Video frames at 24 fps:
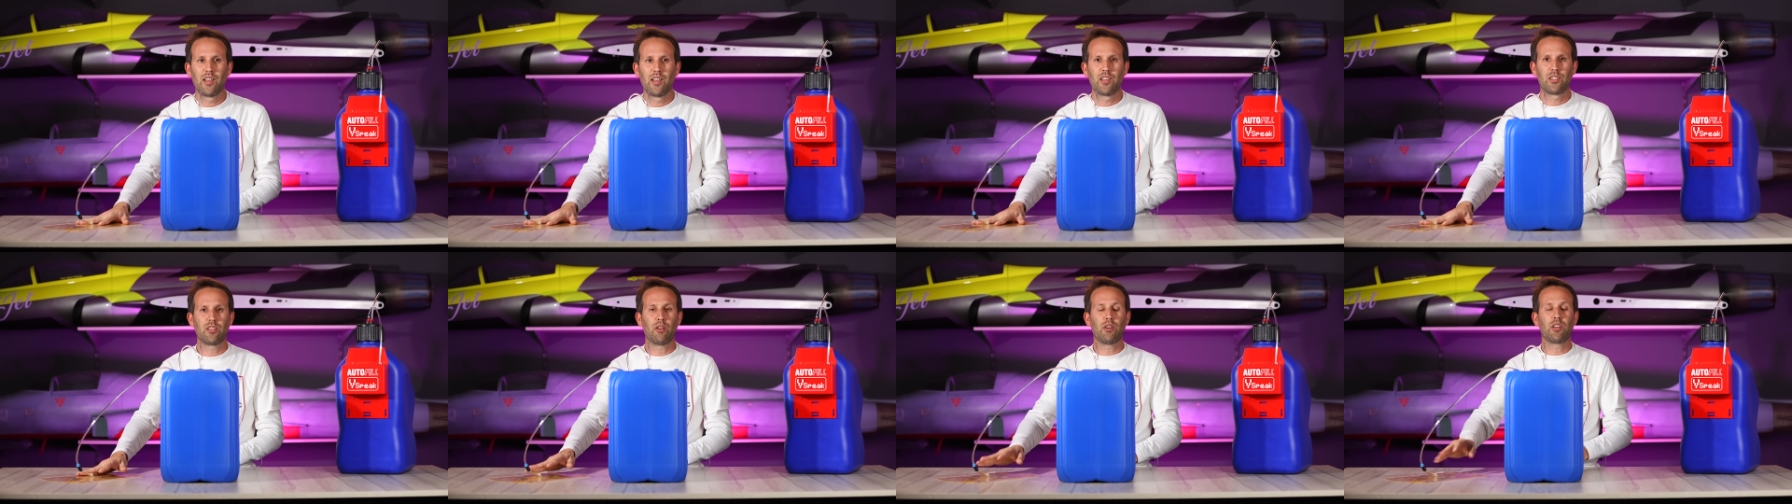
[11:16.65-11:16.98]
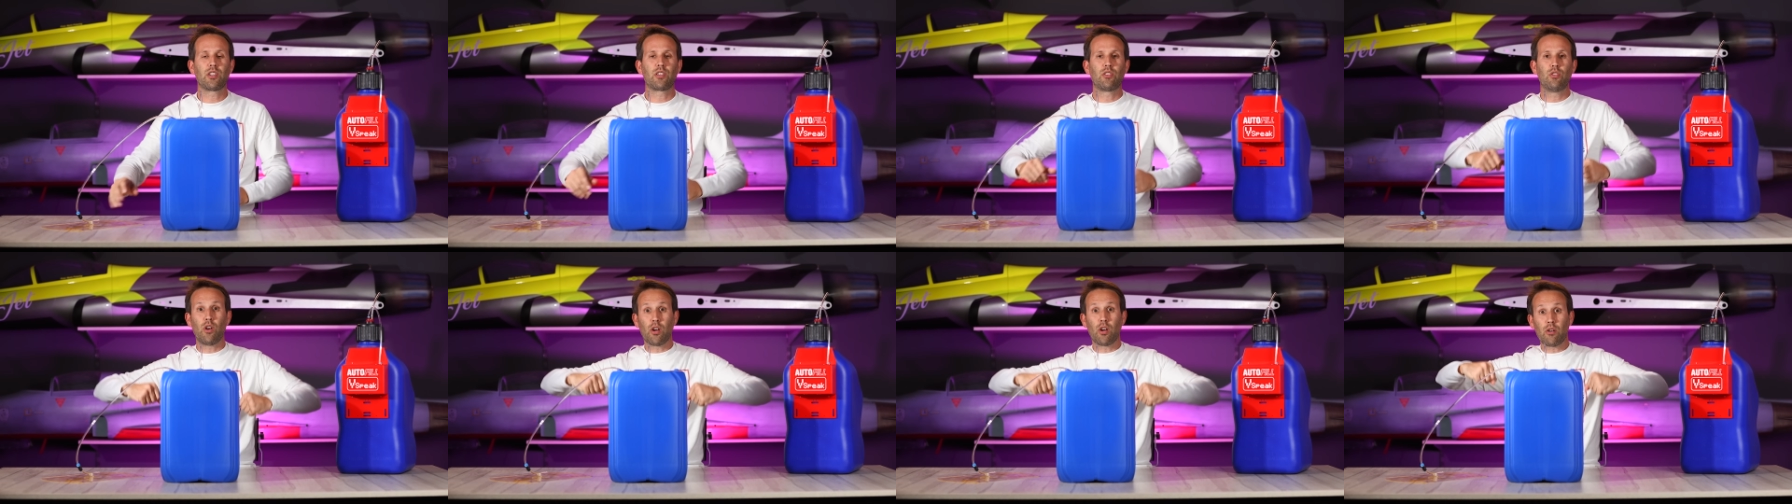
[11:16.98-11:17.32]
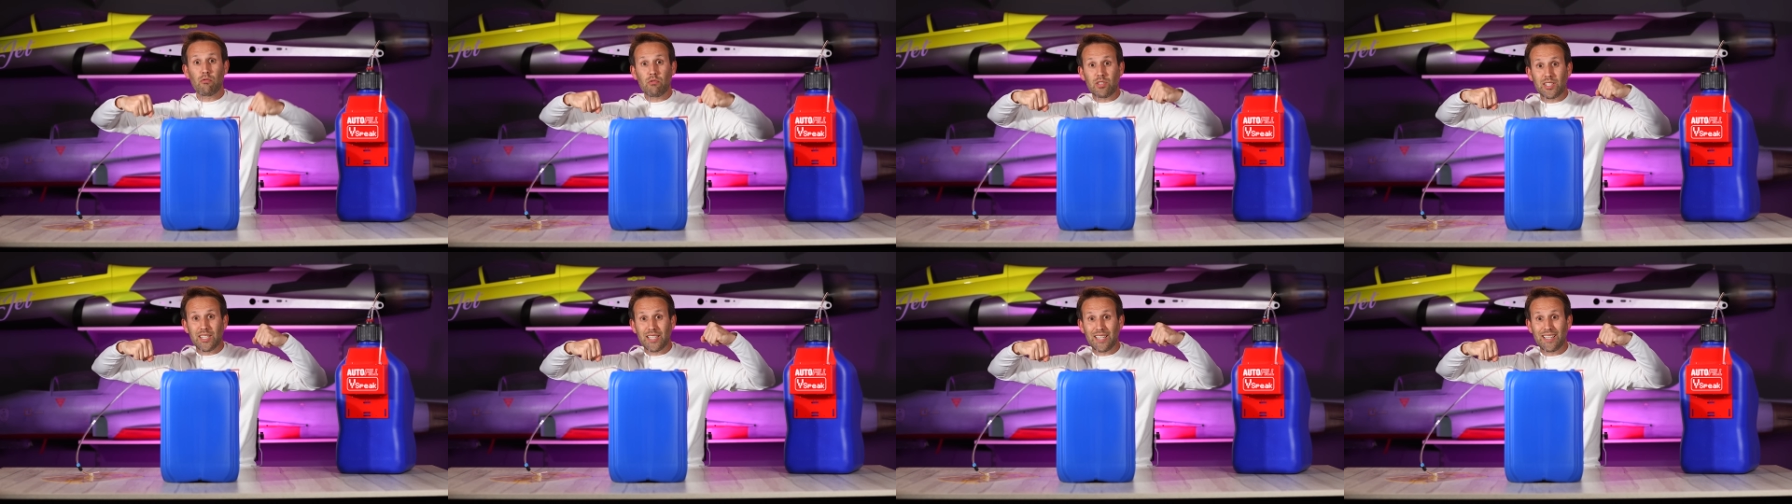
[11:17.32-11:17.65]
so it's
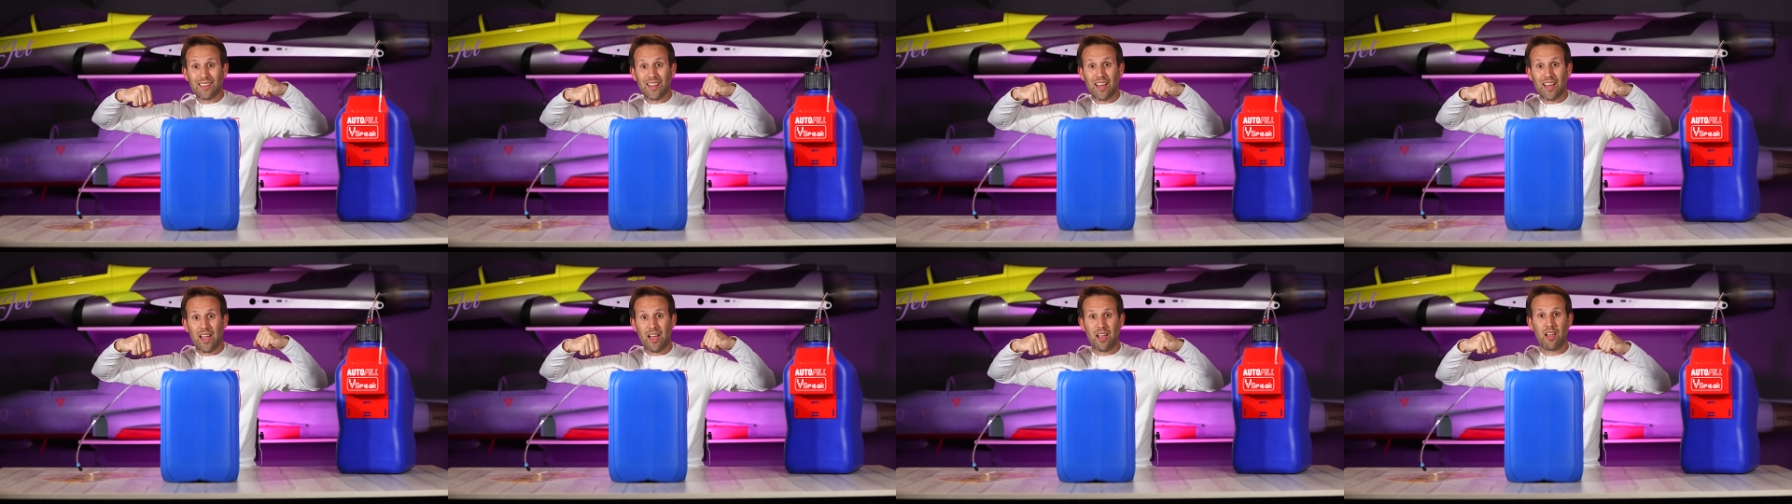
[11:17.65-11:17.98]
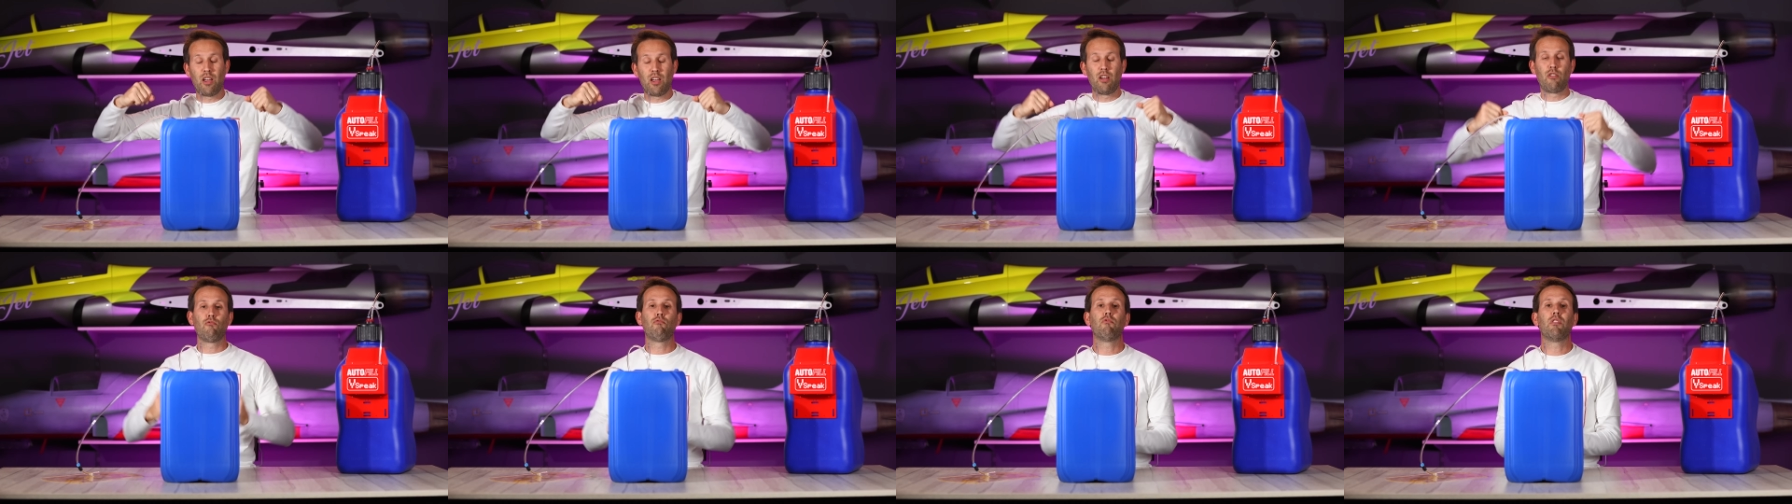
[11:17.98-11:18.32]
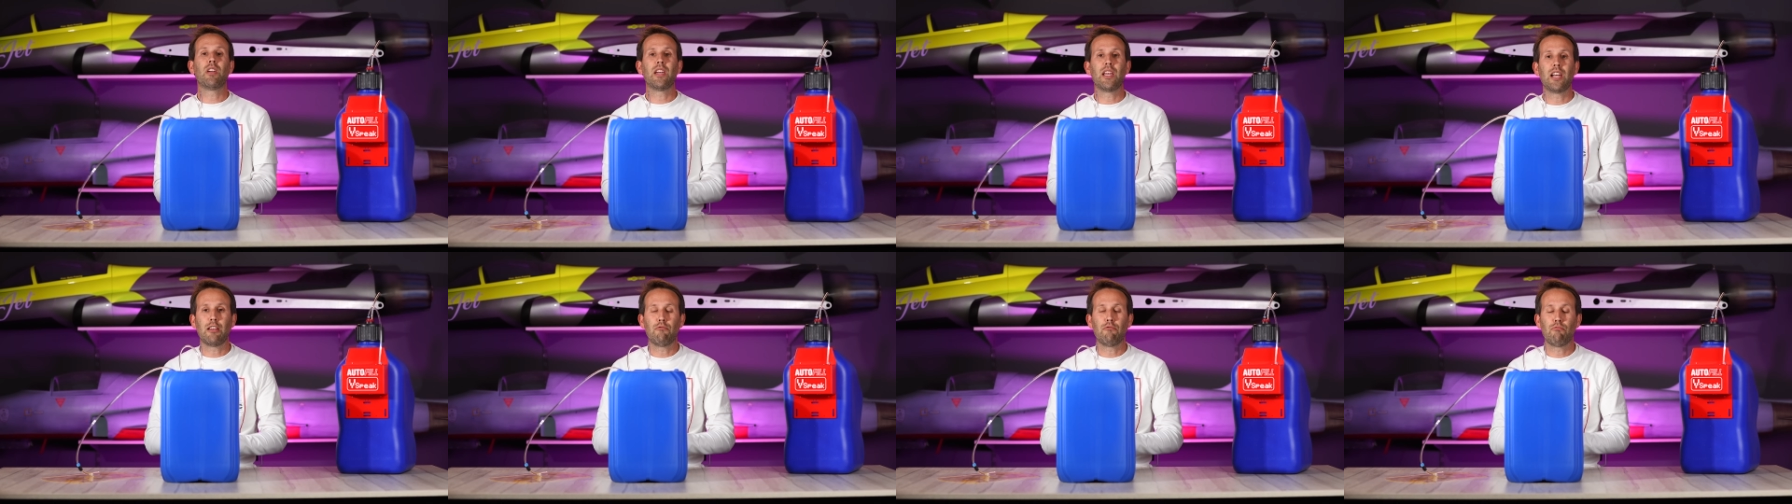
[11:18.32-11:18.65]
not sitting there
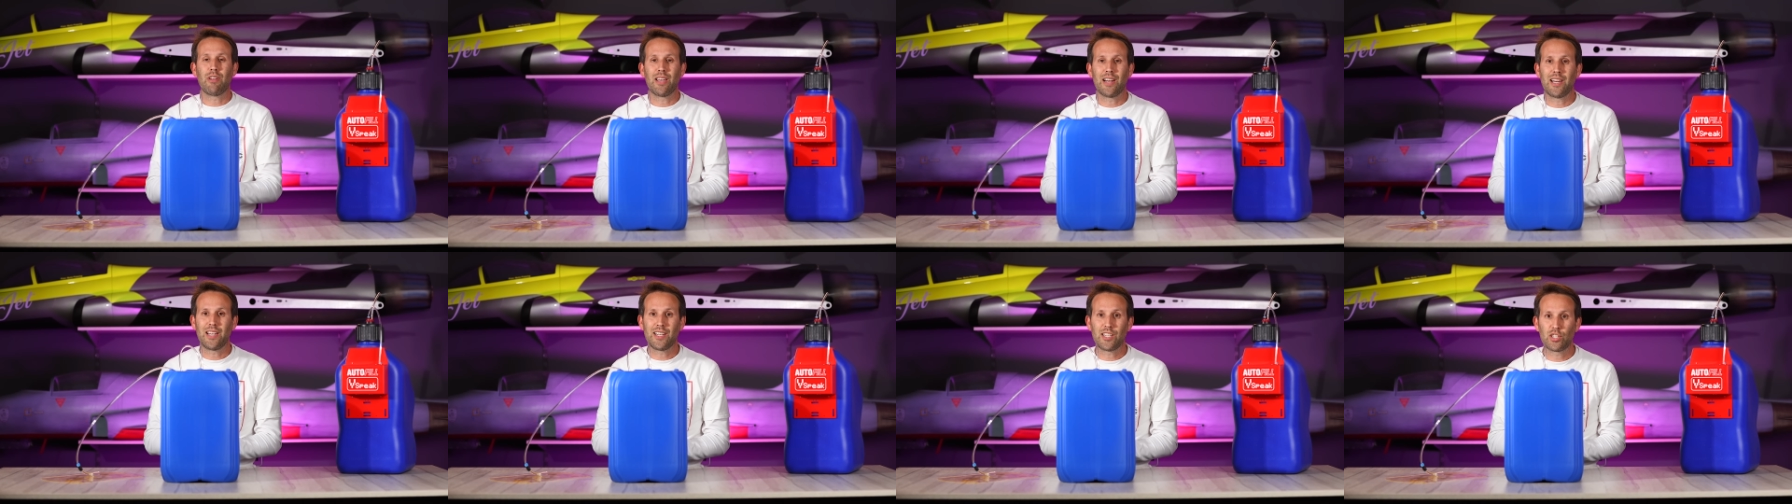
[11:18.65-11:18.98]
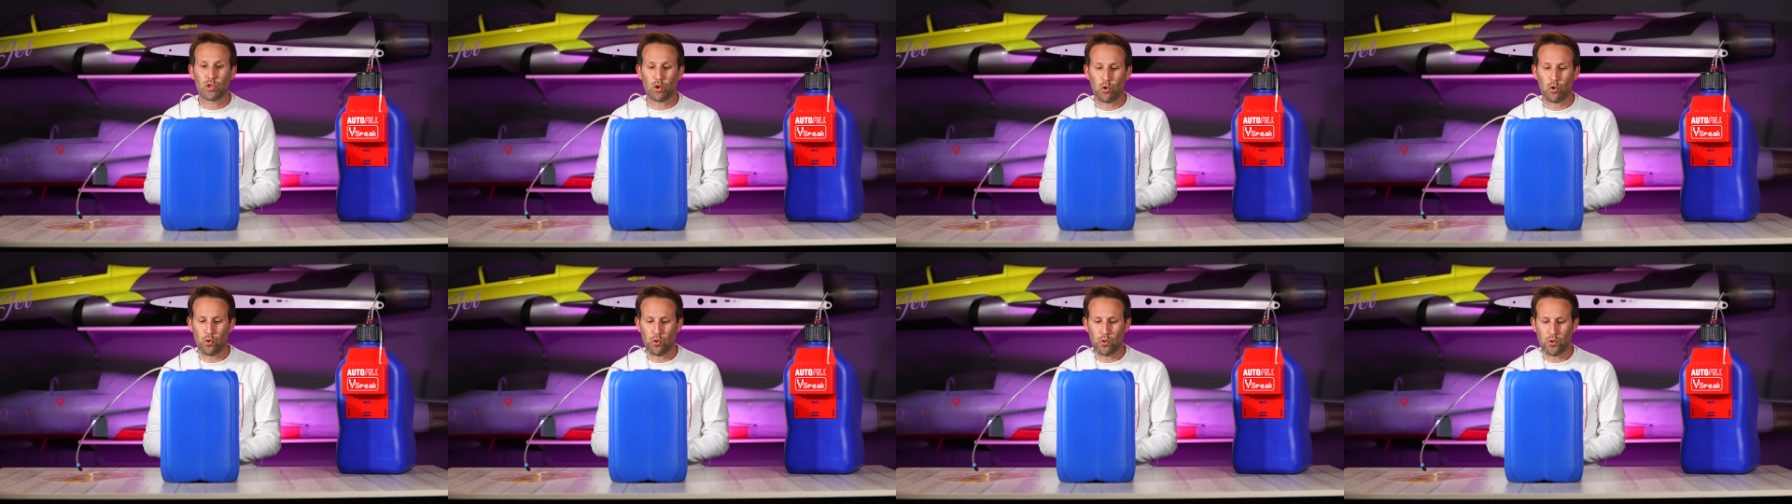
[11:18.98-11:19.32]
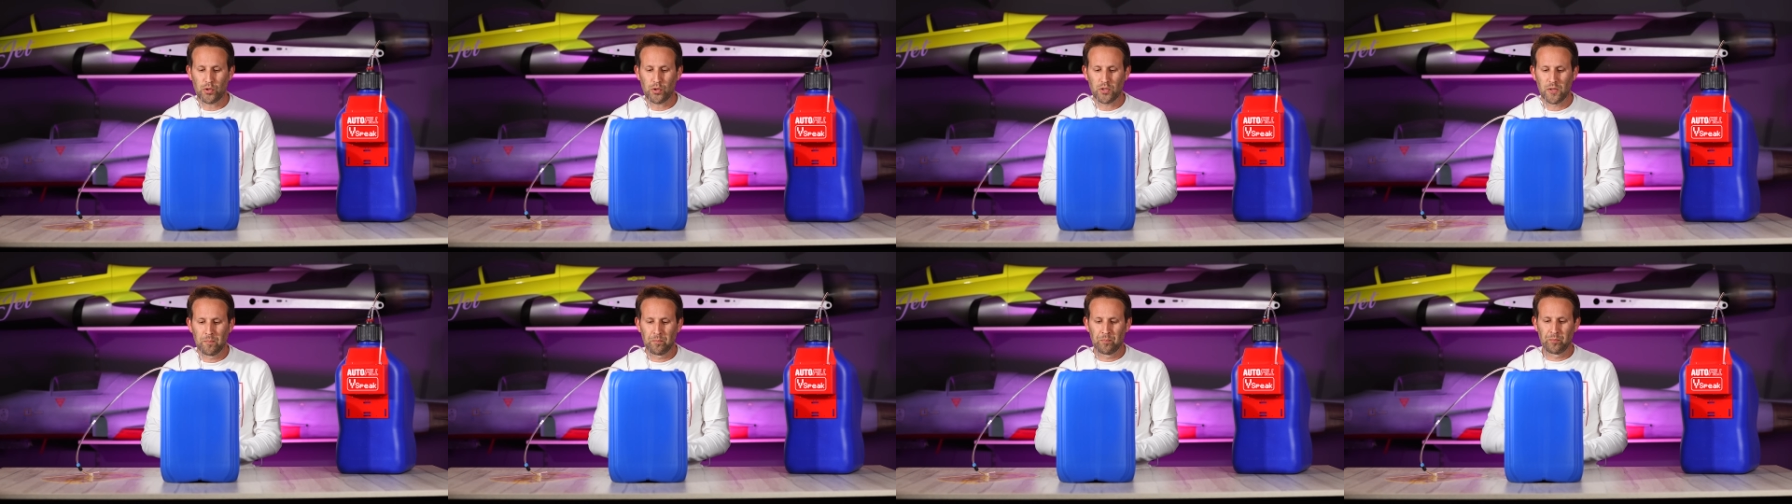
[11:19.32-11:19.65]
really
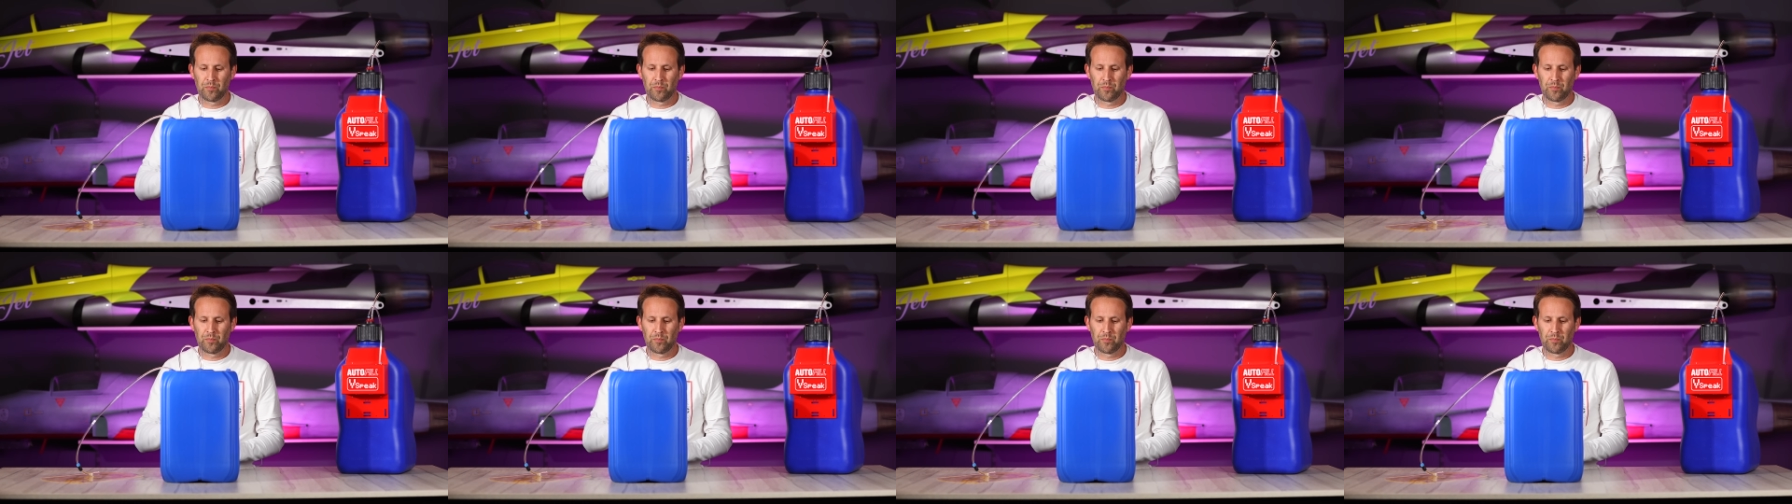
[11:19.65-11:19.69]
taut.